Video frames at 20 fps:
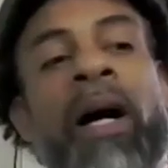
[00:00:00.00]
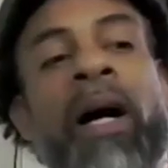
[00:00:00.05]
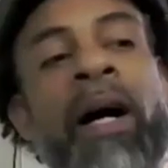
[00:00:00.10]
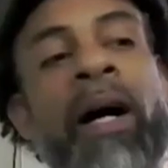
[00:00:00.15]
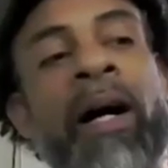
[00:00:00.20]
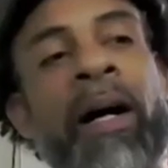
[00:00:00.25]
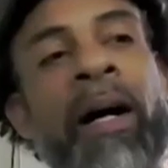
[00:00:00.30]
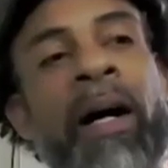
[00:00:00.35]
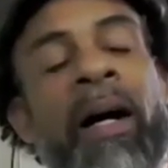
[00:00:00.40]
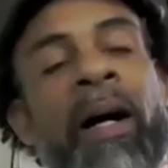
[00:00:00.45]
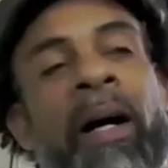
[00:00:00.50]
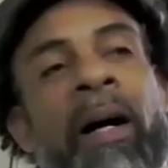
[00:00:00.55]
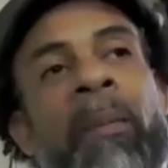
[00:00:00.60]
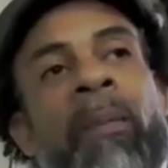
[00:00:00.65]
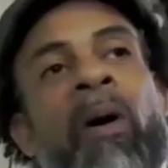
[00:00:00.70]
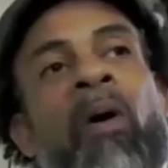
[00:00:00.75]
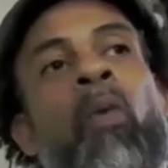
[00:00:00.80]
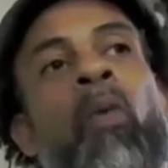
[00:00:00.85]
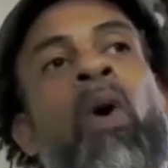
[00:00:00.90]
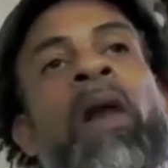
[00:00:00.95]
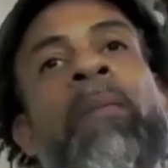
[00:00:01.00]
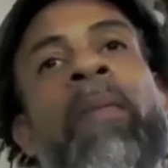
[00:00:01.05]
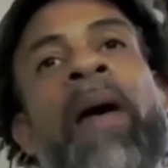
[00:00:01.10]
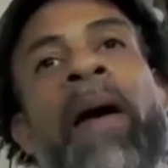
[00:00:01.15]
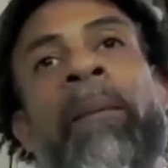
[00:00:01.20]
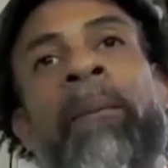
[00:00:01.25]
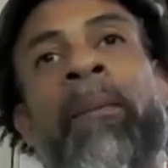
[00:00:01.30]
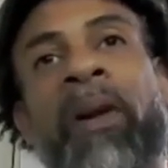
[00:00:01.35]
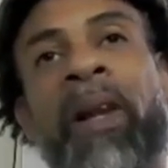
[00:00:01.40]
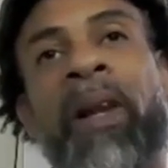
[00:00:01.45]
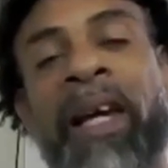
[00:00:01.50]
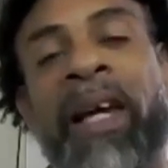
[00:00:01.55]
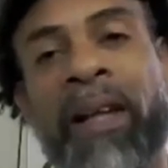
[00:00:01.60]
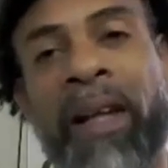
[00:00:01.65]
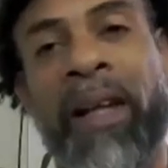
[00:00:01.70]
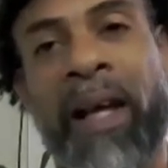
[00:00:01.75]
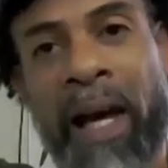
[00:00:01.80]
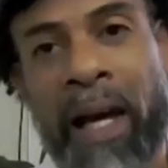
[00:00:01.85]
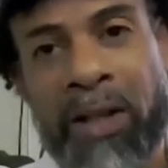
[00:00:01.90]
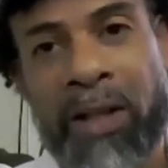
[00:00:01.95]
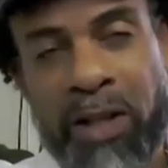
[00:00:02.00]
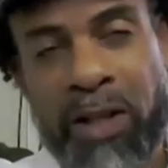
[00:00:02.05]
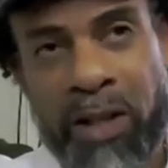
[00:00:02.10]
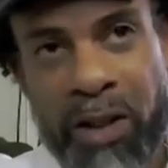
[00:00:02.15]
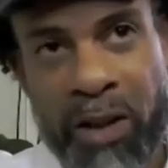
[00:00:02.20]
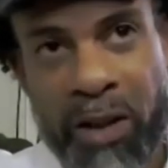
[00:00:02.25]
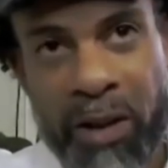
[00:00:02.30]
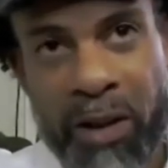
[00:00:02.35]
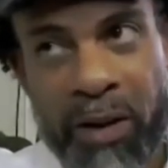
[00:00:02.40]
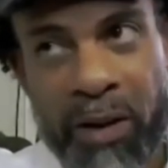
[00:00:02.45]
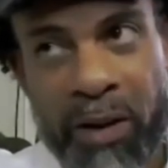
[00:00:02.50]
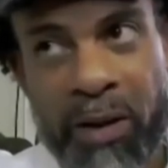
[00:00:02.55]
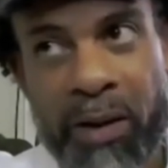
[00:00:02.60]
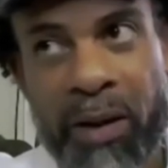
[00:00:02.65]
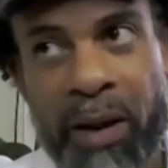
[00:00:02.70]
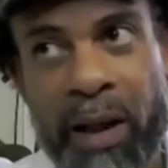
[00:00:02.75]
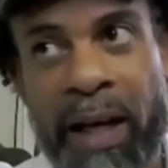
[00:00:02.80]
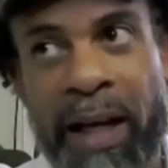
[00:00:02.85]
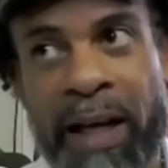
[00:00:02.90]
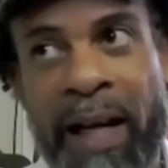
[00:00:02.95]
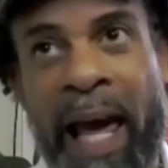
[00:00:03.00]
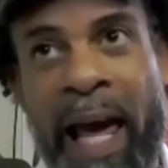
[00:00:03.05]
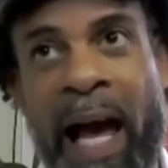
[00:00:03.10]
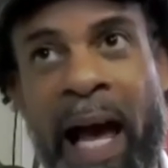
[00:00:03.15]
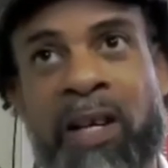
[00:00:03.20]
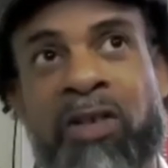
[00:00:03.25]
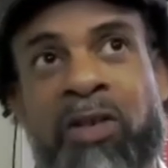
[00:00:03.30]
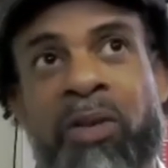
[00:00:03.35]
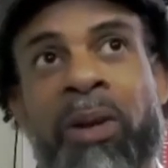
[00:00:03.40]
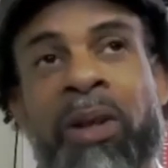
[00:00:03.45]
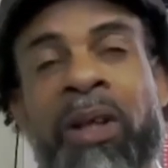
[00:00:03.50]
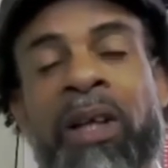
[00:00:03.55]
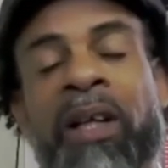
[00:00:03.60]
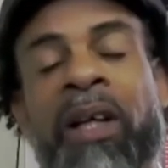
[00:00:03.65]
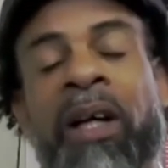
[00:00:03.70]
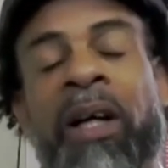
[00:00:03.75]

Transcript: a one-man play last year, and actually